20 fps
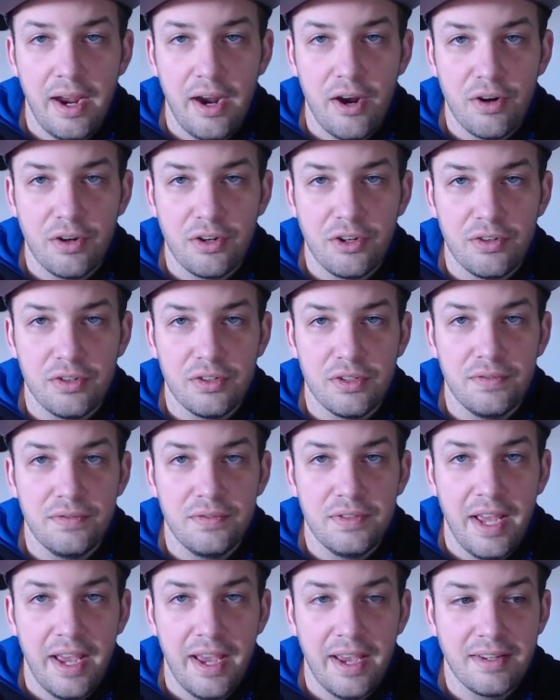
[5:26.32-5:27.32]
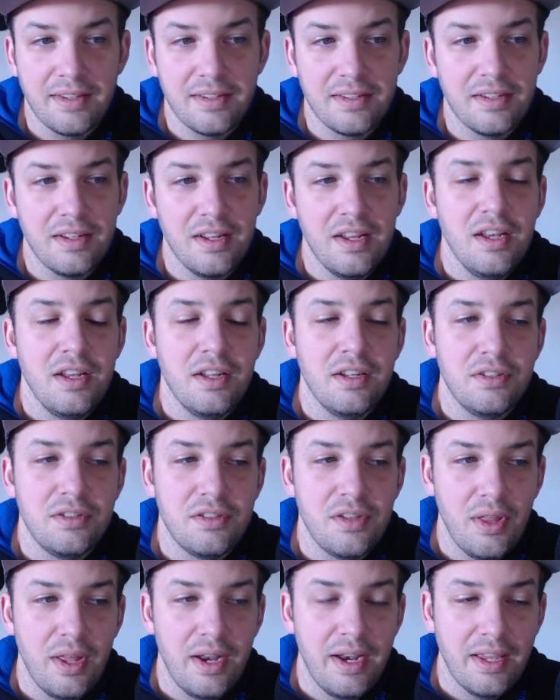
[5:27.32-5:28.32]
characters of text
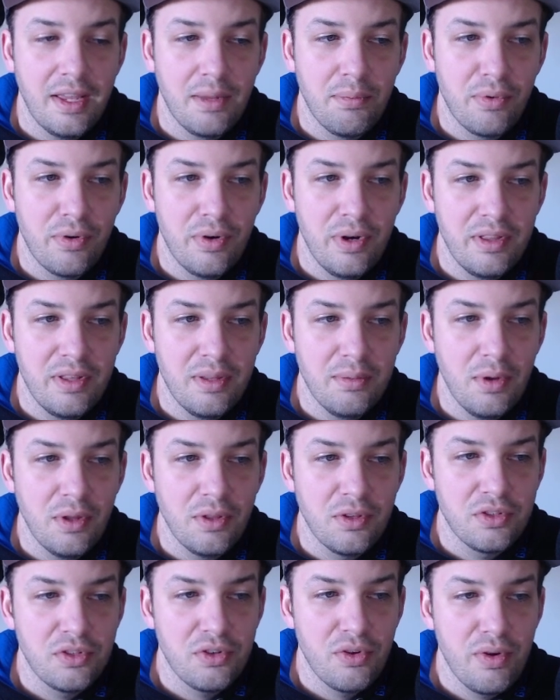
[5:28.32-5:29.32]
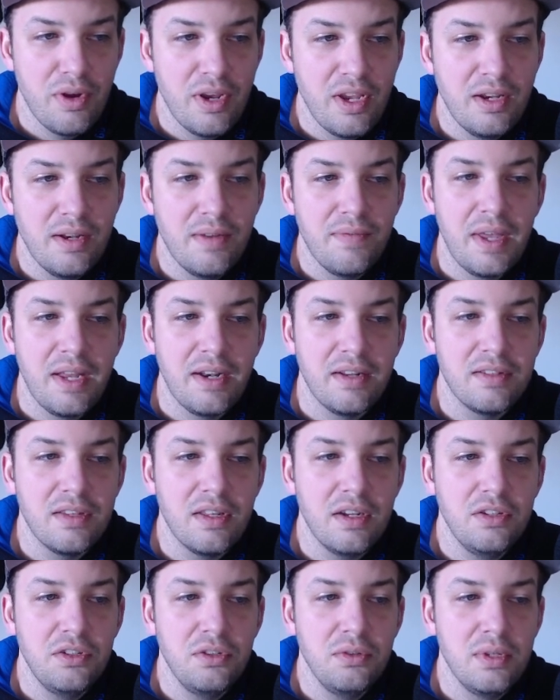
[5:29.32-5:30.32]
so that it can print them on the screen. And it's
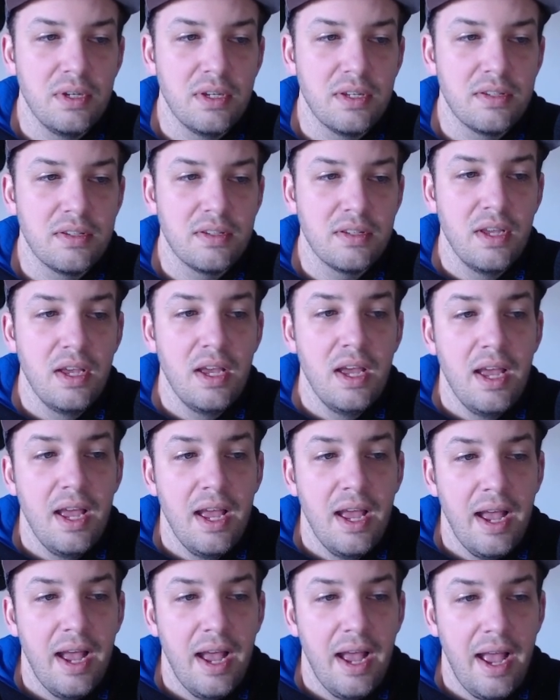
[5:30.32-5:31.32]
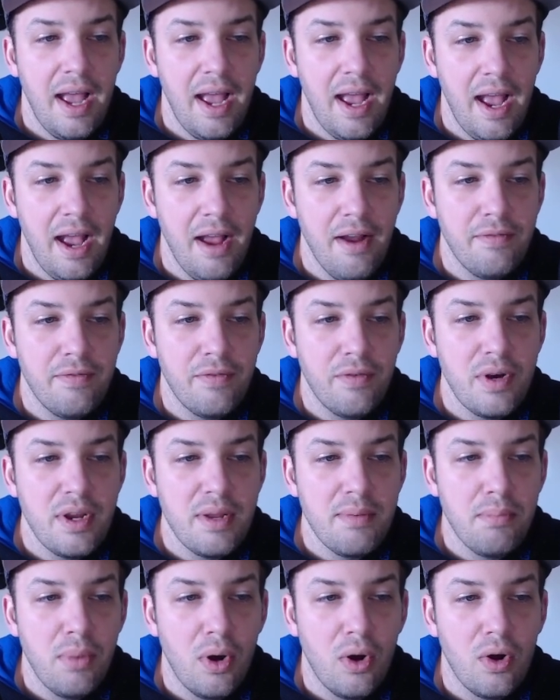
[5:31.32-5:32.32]
going to do this
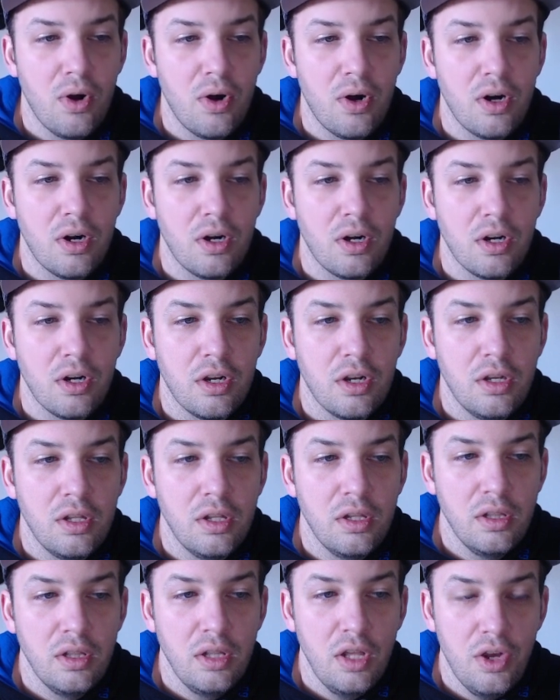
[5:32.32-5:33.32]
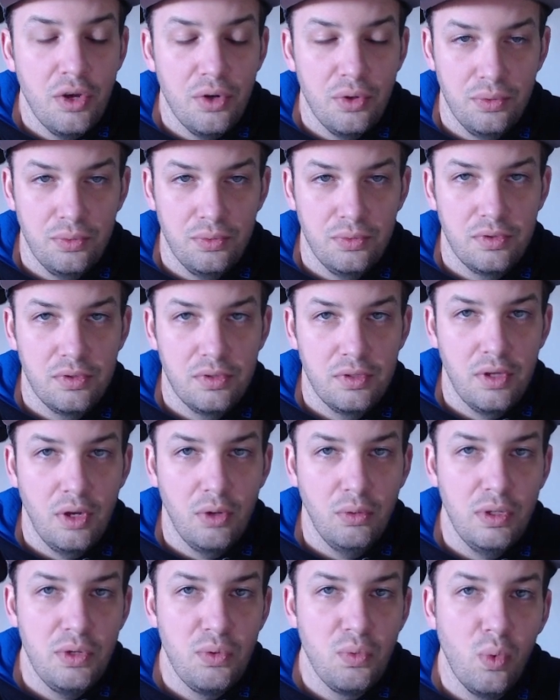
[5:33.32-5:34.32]
every bar close,
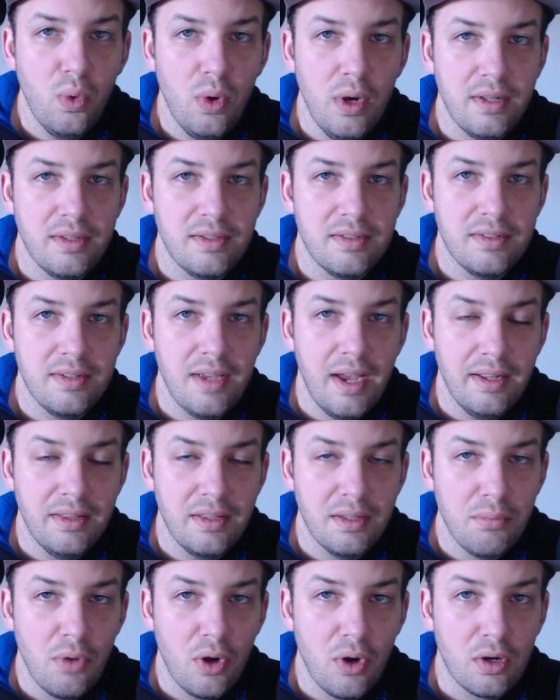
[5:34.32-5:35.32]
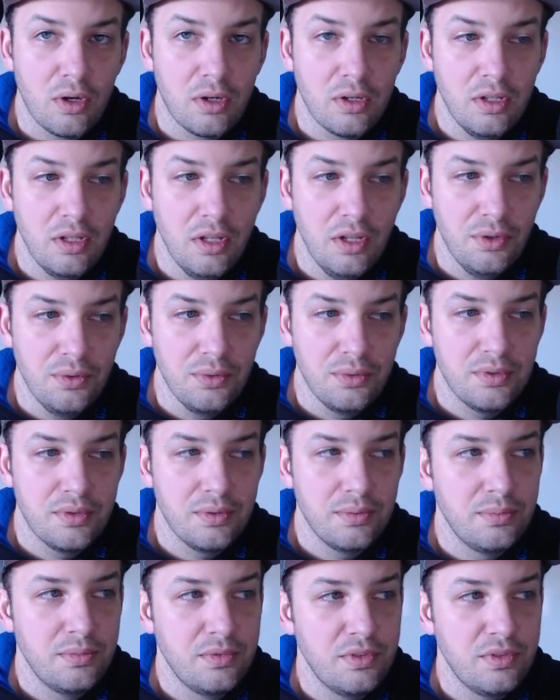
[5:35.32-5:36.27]
only once at the bar close.